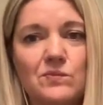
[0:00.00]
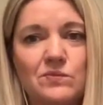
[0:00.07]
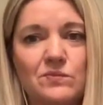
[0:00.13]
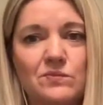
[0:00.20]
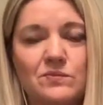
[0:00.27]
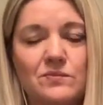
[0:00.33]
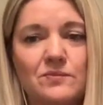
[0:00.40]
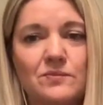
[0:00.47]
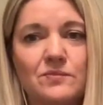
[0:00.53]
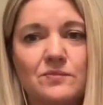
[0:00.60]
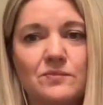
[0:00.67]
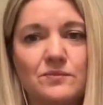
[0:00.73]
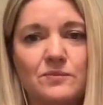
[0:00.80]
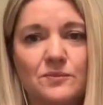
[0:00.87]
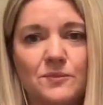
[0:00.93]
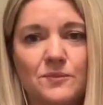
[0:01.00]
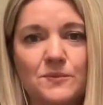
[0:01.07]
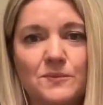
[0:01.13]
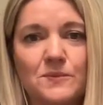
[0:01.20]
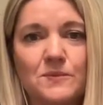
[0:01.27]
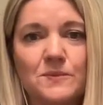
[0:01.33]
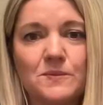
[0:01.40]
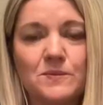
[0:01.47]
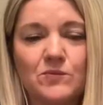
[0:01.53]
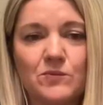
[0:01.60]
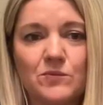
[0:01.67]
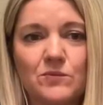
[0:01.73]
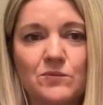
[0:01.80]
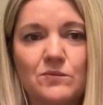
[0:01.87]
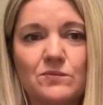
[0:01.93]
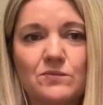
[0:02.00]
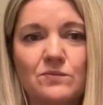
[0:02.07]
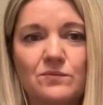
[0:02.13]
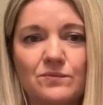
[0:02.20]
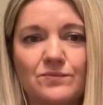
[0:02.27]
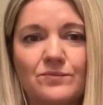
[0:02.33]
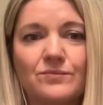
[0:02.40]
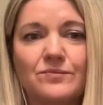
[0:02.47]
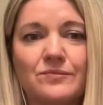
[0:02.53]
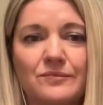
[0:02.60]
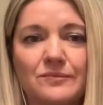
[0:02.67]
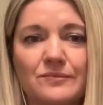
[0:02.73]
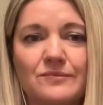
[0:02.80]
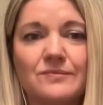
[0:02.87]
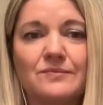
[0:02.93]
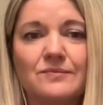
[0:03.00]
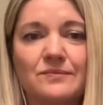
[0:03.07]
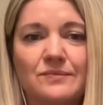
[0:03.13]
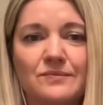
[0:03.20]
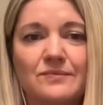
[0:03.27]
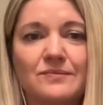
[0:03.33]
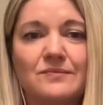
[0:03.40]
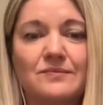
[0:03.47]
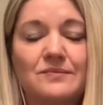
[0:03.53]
This person isn't speaking.